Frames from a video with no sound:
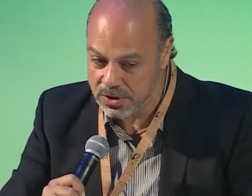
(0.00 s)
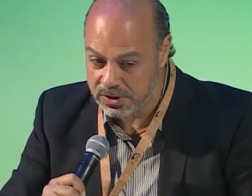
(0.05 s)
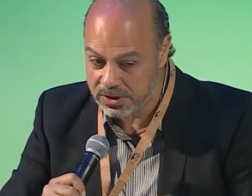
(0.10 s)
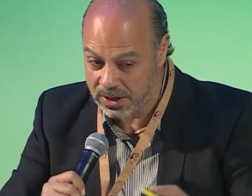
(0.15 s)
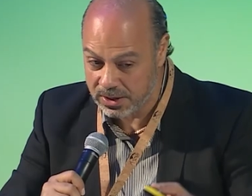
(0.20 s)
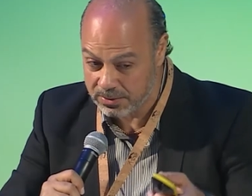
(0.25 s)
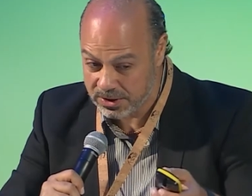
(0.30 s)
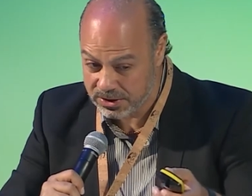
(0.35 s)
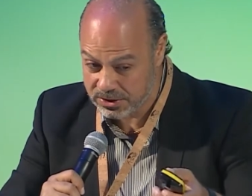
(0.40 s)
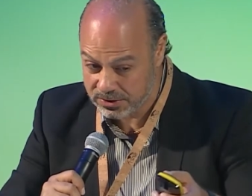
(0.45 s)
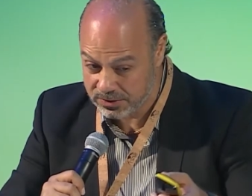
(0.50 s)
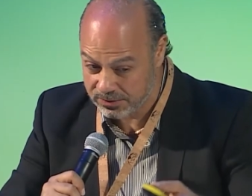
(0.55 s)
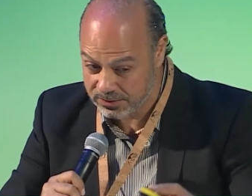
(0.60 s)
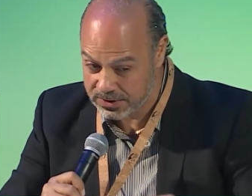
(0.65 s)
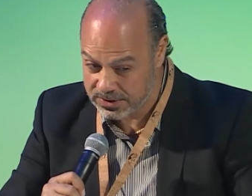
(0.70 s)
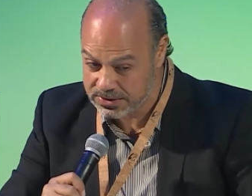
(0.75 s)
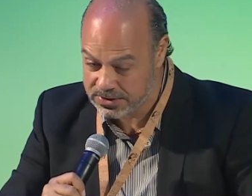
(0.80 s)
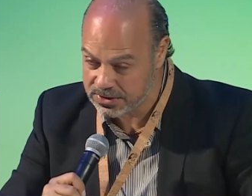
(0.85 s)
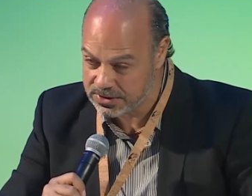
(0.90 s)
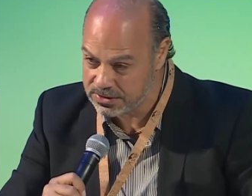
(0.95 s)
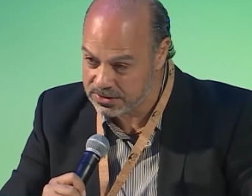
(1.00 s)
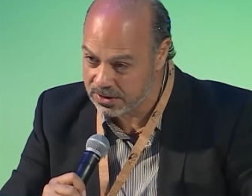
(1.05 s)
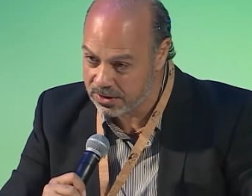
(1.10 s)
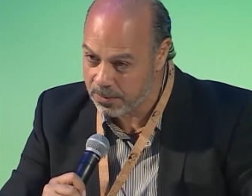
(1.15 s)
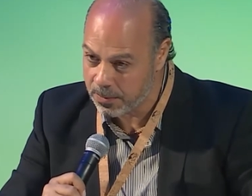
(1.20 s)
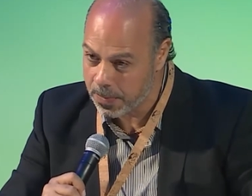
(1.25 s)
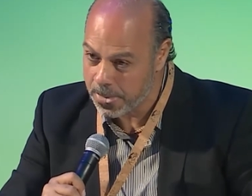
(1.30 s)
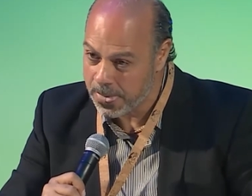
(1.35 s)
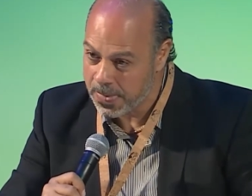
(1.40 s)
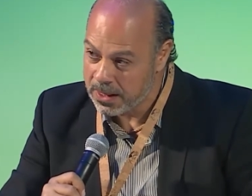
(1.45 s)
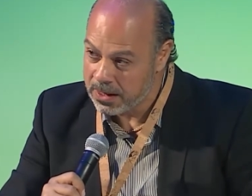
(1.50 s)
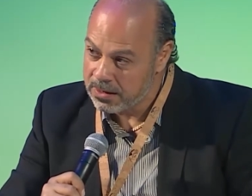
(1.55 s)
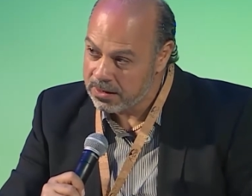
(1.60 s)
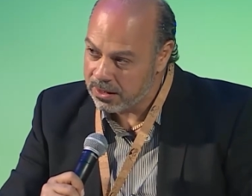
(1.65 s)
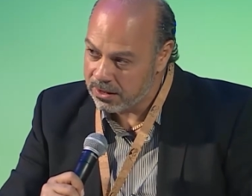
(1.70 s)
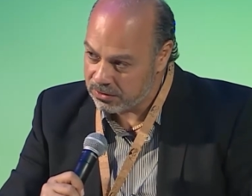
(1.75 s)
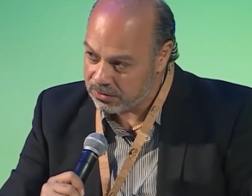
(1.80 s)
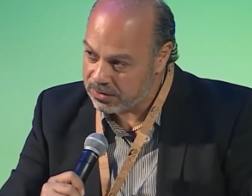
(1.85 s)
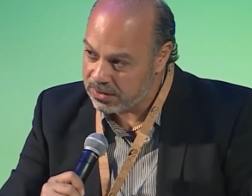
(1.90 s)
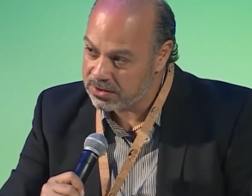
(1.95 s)
and much of this is
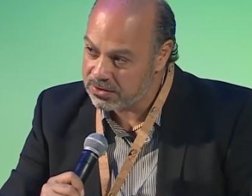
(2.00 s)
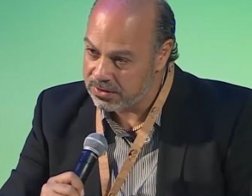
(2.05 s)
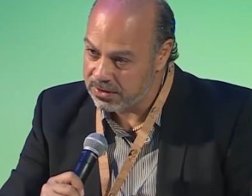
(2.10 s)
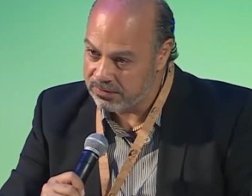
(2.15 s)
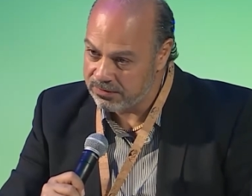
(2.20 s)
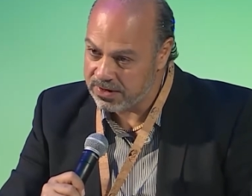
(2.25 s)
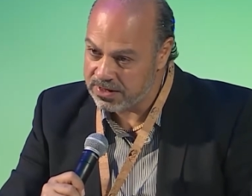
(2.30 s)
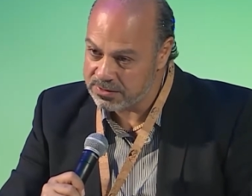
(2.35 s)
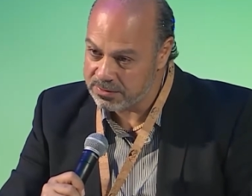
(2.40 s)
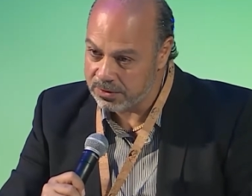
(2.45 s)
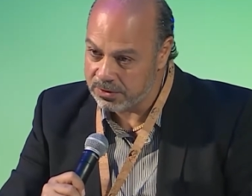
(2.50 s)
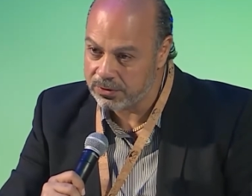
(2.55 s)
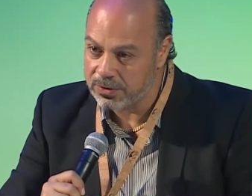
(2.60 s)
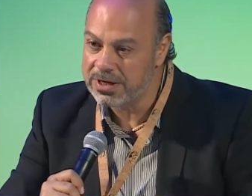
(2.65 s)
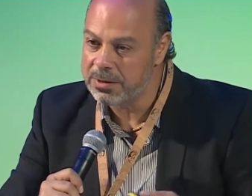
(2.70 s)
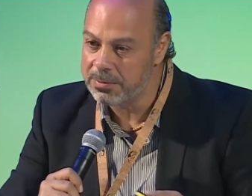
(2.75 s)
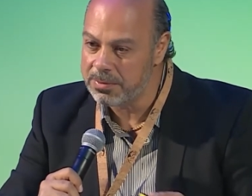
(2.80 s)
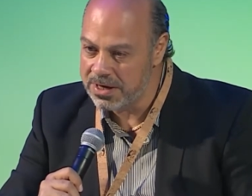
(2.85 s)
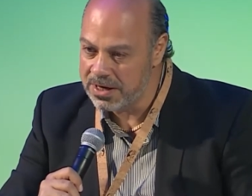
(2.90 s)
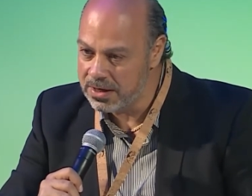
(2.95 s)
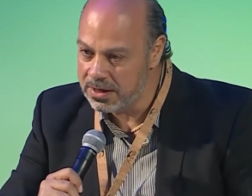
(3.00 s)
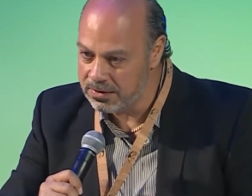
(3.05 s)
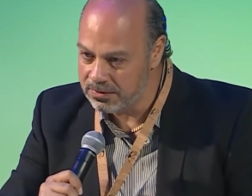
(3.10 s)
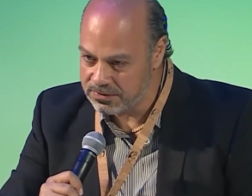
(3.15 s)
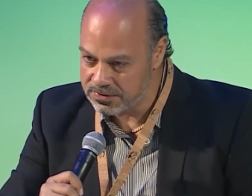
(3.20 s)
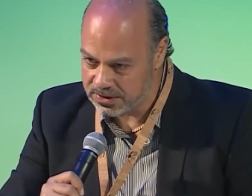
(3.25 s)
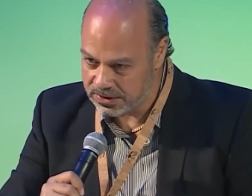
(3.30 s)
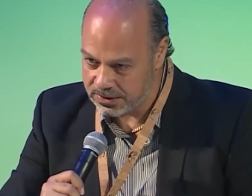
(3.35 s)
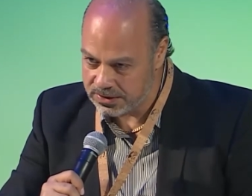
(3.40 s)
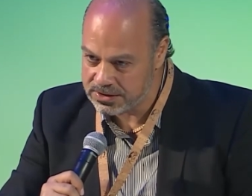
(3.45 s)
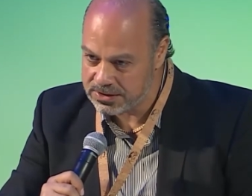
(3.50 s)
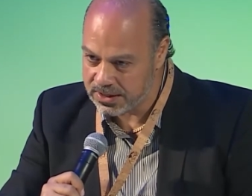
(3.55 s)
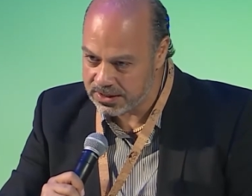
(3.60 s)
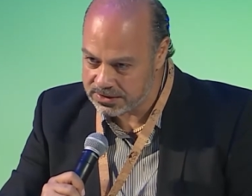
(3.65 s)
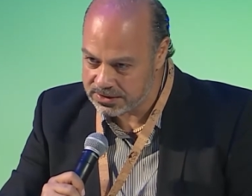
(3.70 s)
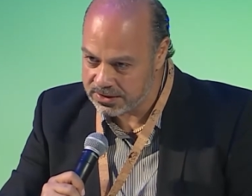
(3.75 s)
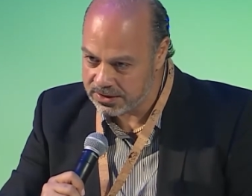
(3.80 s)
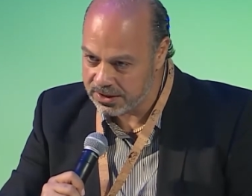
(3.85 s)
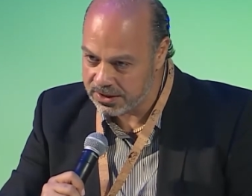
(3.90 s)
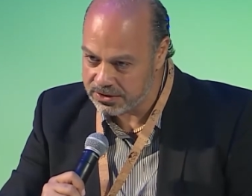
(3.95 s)
international investment, really believes in this
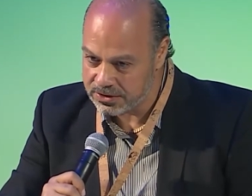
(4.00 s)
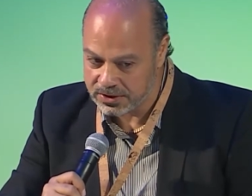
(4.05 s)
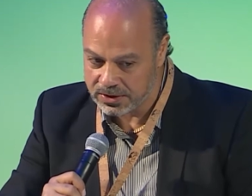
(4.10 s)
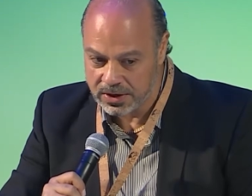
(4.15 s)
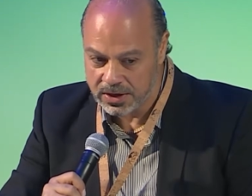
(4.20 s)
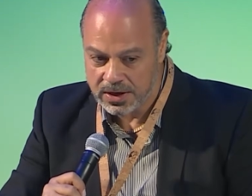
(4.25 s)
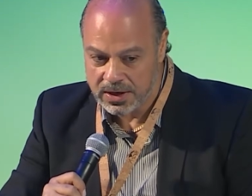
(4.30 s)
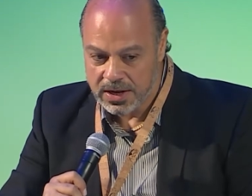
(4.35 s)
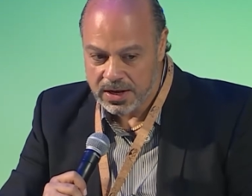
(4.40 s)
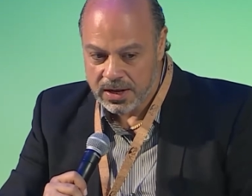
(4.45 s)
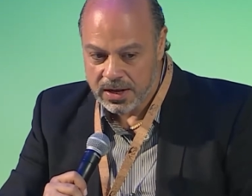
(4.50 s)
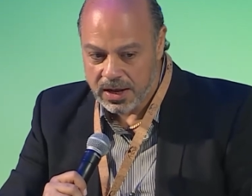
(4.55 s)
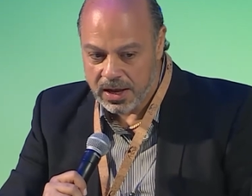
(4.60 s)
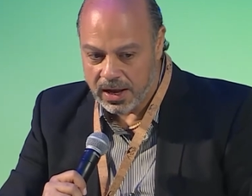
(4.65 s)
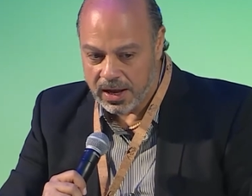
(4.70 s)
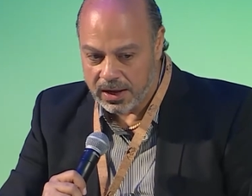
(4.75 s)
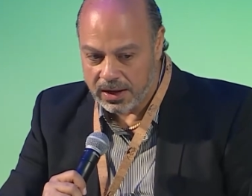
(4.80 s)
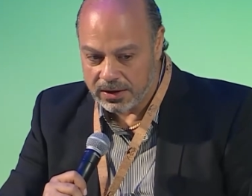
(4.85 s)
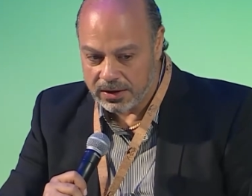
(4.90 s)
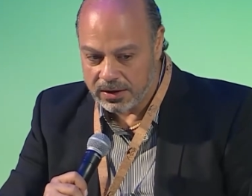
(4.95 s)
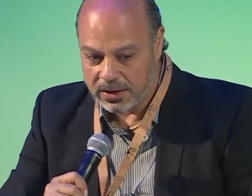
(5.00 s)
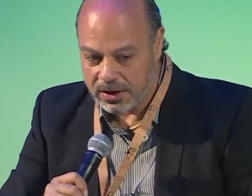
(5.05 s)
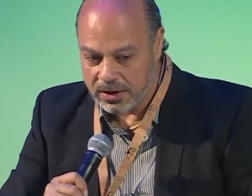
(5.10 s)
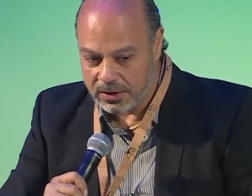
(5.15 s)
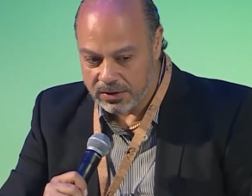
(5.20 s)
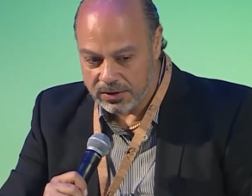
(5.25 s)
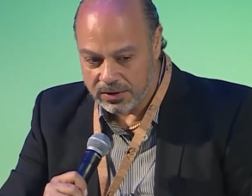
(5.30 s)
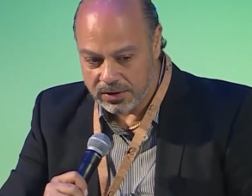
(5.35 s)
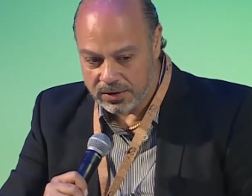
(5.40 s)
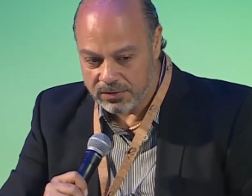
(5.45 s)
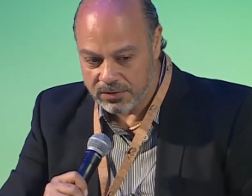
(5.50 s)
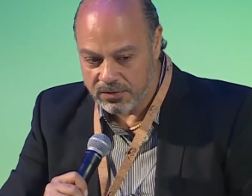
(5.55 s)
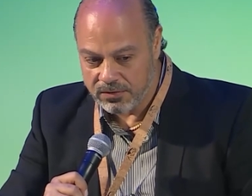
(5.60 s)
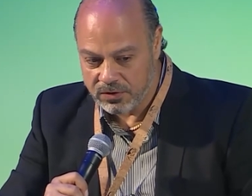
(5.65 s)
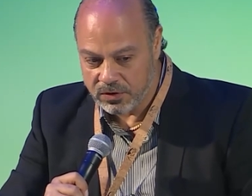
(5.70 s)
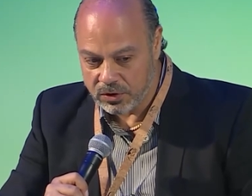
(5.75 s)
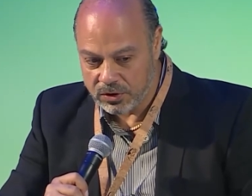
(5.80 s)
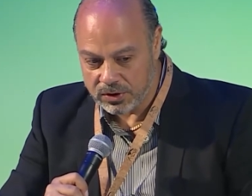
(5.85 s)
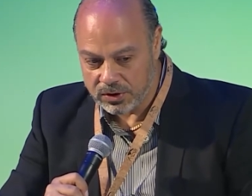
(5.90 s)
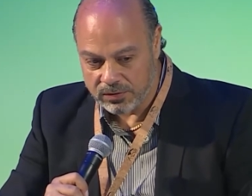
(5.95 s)
destination and in the
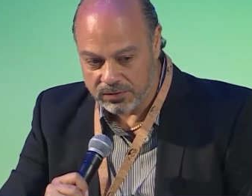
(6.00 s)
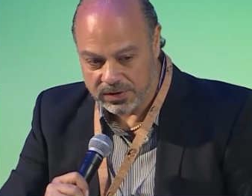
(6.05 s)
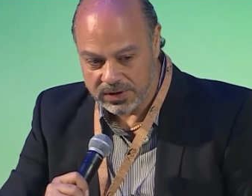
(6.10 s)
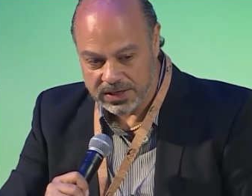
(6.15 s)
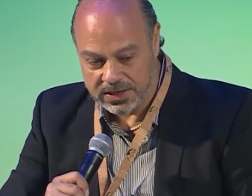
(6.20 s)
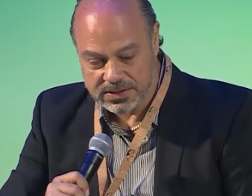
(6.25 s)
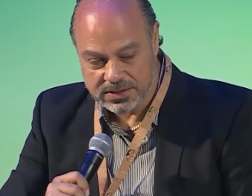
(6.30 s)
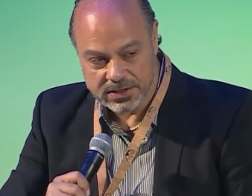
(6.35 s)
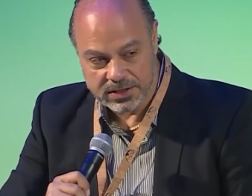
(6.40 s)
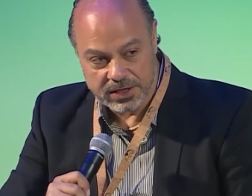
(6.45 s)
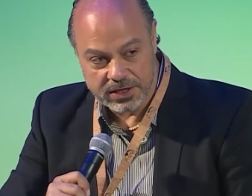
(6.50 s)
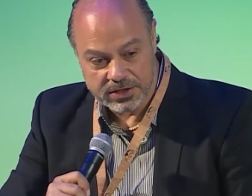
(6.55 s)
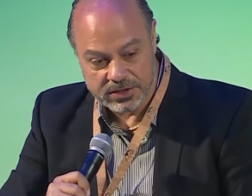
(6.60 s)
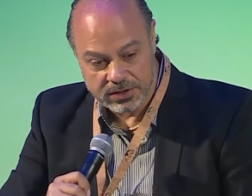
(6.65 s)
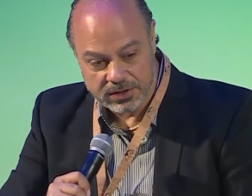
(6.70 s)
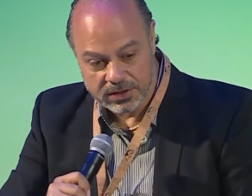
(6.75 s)
future of the destination.